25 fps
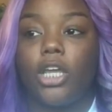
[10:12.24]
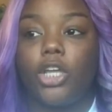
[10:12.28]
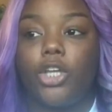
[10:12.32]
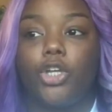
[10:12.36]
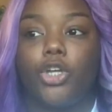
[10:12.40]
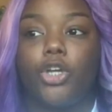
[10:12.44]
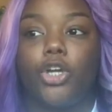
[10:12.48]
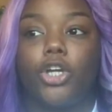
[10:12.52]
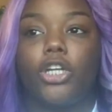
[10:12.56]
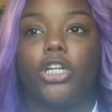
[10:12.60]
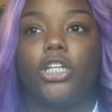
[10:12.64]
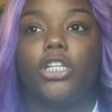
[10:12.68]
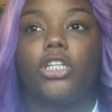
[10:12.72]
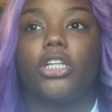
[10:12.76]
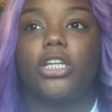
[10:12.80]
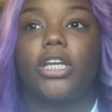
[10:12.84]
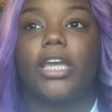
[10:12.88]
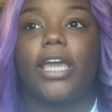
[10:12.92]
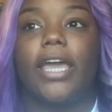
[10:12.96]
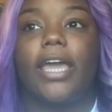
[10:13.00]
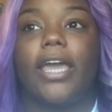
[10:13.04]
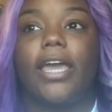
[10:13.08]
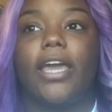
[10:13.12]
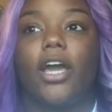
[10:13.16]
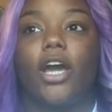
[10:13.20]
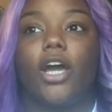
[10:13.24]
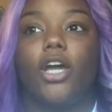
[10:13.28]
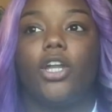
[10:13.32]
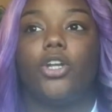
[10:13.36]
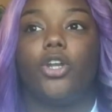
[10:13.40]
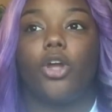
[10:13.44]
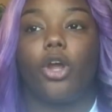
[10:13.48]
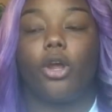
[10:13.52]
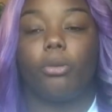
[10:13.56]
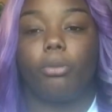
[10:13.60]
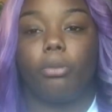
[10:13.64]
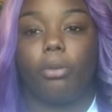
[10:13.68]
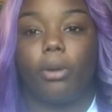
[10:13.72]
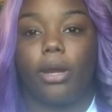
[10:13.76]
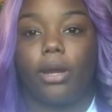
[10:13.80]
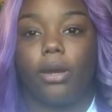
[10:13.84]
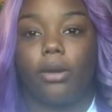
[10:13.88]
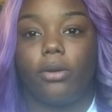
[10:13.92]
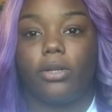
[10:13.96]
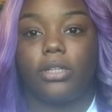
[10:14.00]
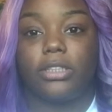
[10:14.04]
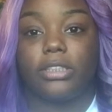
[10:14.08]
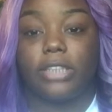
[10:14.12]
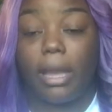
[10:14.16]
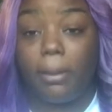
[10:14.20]
you're gonna look at a dark brown
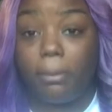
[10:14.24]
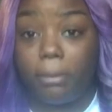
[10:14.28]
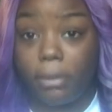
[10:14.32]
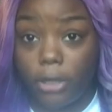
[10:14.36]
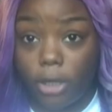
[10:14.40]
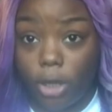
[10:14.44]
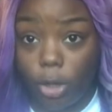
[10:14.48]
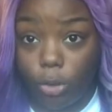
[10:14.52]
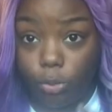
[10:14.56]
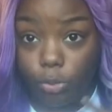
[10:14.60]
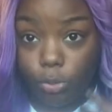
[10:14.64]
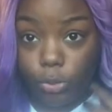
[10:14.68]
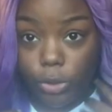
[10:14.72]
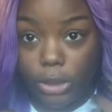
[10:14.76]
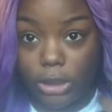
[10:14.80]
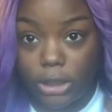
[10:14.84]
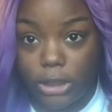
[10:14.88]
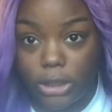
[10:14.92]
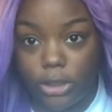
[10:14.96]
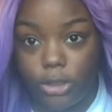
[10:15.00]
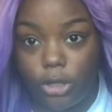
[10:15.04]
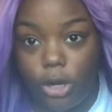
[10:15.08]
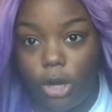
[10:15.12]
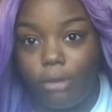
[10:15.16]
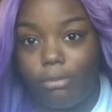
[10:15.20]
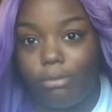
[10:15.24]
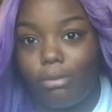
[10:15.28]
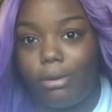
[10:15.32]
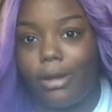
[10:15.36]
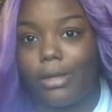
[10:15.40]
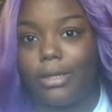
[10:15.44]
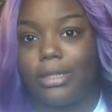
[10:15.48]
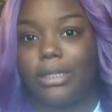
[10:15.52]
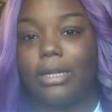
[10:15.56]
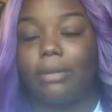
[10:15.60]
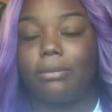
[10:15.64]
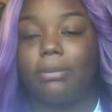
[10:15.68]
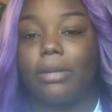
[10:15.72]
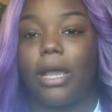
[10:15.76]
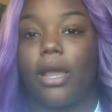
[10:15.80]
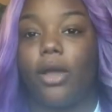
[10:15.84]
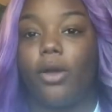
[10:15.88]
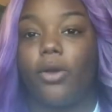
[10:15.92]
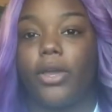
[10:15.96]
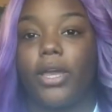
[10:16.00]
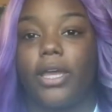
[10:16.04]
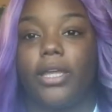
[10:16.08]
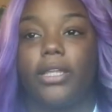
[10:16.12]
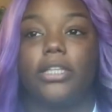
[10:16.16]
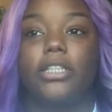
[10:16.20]
because I put a really dark brown and I'm like,
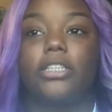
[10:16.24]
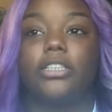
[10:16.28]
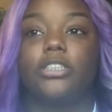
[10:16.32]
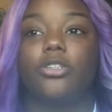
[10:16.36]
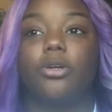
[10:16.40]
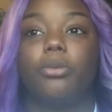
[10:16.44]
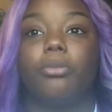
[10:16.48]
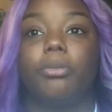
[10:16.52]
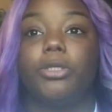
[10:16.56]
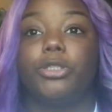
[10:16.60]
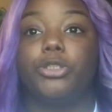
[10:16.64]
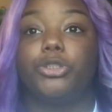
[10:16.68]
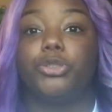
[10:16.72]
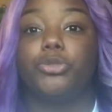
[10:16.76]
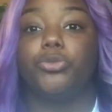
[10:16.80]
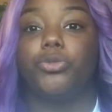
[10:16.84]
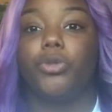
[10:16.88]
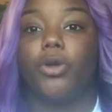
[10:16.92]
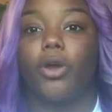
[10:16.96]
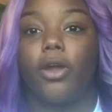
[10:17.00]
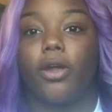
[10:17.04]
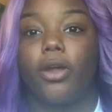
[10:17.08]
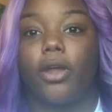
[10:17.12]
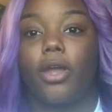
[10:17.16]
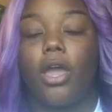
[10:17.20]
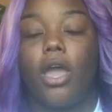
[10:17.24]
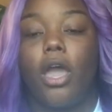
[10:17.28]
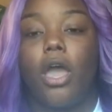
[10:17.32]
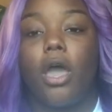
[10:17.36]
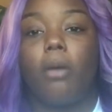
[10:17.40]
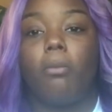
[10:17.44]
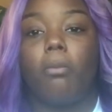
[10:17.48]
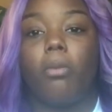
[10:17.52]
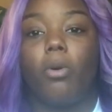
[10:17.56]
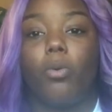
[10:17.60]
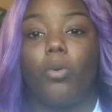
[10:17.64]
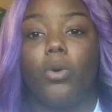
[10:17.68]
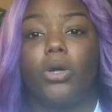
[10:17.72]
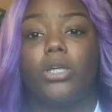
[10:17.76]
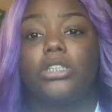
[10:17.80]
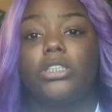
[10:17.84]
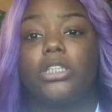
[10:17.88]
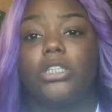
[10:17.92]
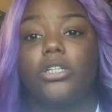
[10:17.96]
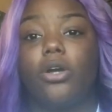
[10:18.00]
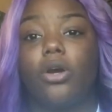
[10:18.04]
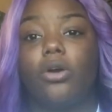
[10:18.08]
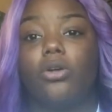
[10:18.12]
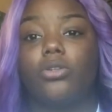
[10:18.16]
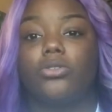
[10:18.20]
okay, this is gonna be too dark, but once
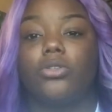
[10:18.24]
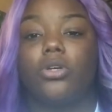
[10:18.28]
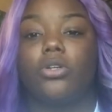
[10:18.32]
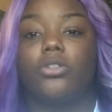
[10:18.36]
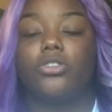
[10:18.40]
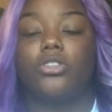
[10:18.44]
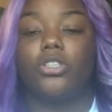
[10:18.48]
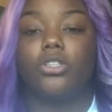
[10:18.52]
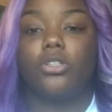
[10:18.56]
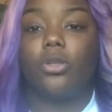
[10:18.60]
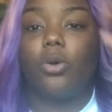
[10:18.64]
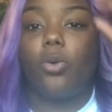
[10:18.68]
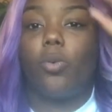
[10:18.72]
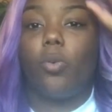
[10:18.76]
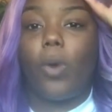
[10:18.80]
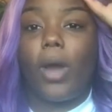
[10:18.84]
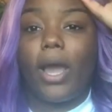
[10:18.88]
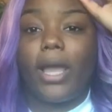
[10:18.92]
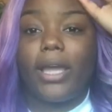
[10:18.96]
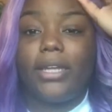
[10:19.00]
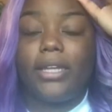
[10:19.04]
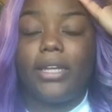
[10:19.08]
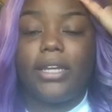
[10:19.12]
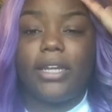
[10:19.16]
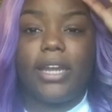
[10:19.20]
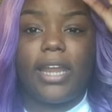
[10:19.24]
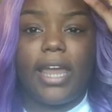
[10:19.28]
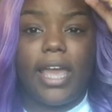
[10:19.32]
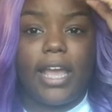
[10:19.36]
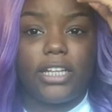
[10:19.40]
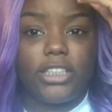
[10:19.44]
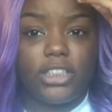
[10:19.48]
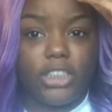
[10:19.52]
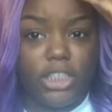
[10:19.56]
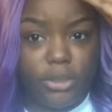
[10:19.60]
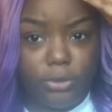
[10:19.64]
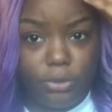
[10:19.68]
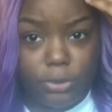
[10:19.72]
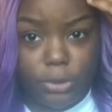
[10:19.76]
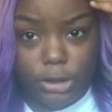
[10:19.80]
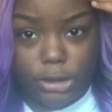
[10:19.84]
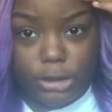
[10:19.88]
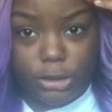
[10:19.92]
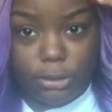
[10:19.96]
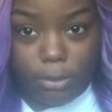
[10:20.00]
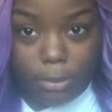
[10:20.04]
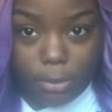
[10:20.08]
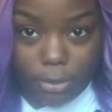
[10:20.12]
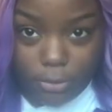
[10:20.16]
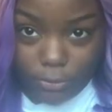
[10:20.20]
it goes on to the white, it actually was
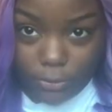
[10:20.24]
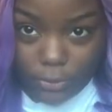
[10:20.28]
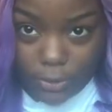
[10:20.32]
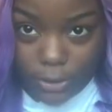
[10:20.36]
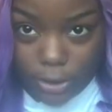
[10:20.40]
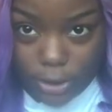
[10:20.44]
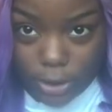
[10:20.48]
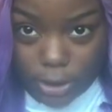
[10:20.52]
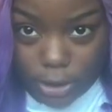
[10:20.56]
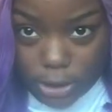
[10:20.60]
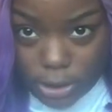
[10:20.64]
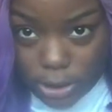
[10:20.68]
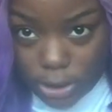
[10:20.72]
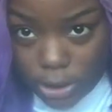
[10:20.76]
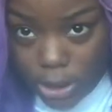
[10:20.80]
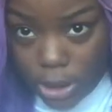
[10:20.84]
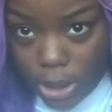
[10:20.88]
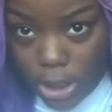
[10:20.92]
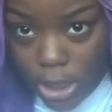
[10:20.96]
the perfect color.